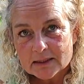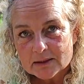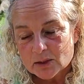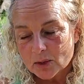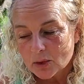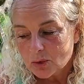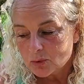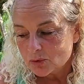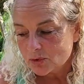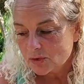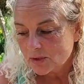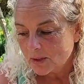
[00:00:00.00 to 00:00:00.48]

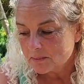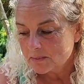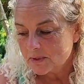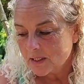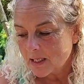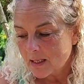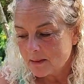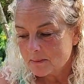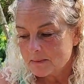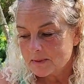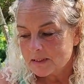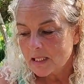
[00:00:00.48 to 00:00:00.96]
So
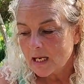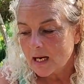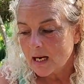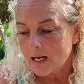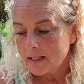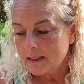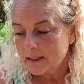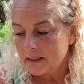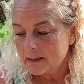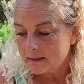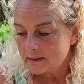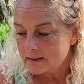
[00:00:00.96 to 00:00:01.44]
sometimes
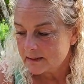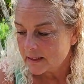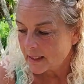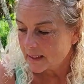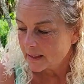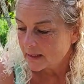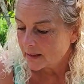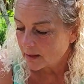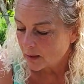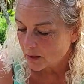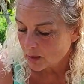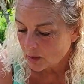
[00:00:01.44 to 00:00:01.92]
I
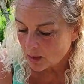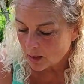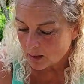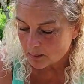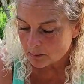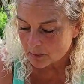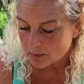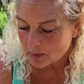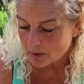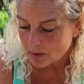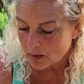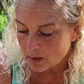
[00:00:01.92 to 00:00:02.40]
take a
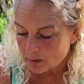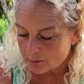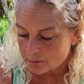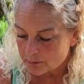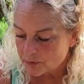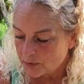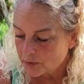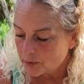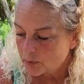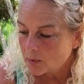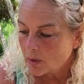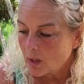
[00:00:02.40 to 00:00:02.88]
couple of
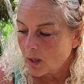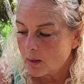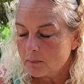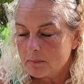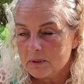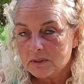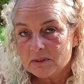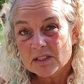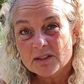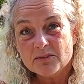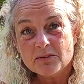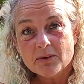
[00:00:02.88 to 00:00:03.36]

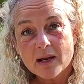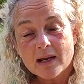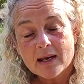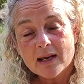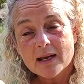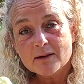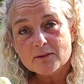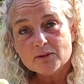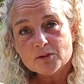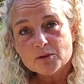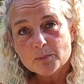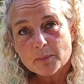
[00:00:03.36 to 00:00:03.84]
cucumbers if I
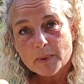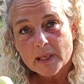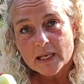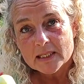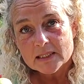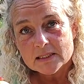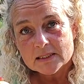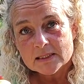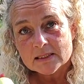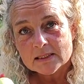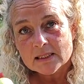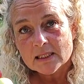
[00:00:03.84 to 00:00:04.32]
have
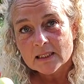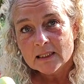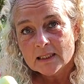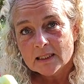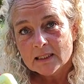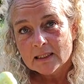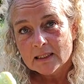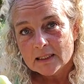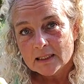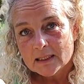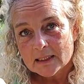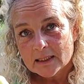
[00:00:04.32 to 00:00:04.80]
space
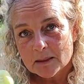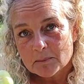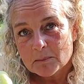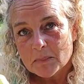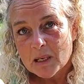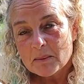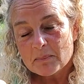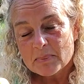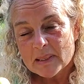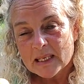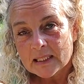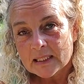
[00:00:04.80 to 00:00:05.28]
in
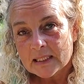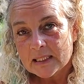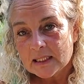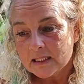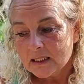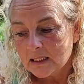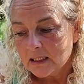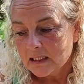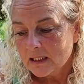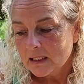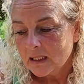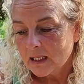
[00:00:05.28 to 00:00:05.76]
my belly.
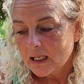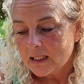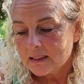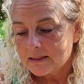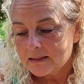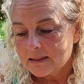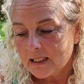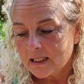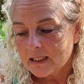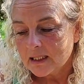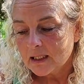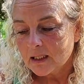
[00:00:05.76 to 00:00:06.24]
I
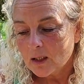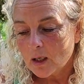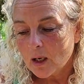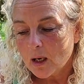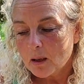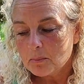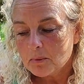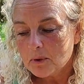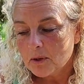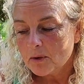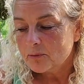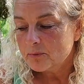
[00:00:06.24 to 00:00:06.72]
take a
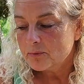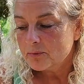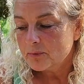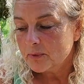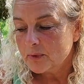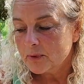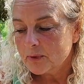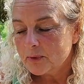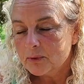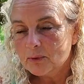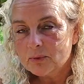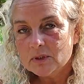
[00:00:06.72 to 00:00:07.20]
couple of
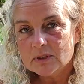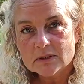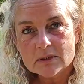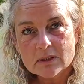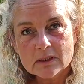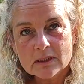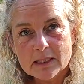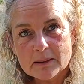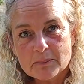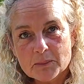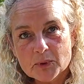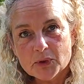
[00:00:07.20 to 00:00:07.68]
uh,
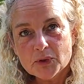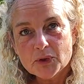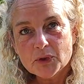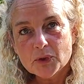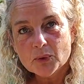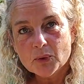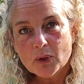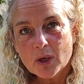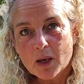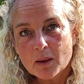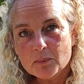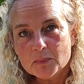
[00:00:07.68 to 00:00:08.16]
crystal lemon
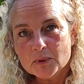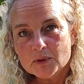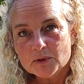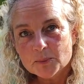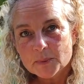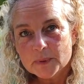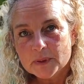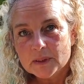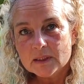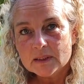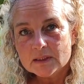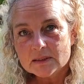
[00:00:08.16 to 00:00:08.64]
cucumbers
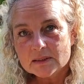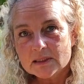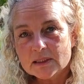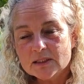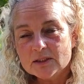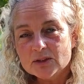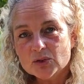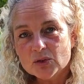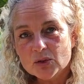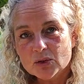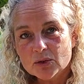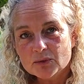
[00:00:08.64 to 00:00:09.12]
because
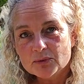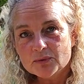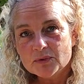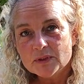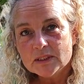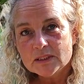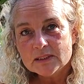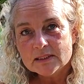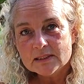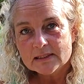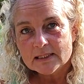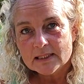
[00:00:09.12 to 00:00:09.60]
they sort of
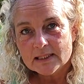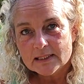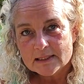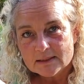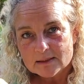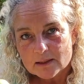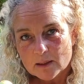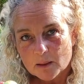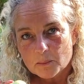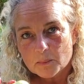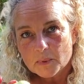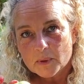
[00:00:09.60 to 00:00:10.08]
ease
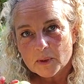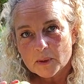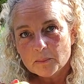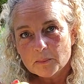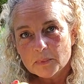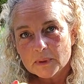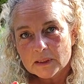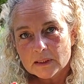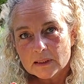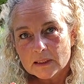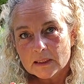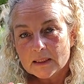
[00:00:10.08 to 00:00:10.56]
things up a
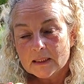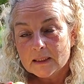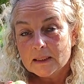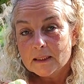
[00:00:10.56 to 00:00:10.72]
bit.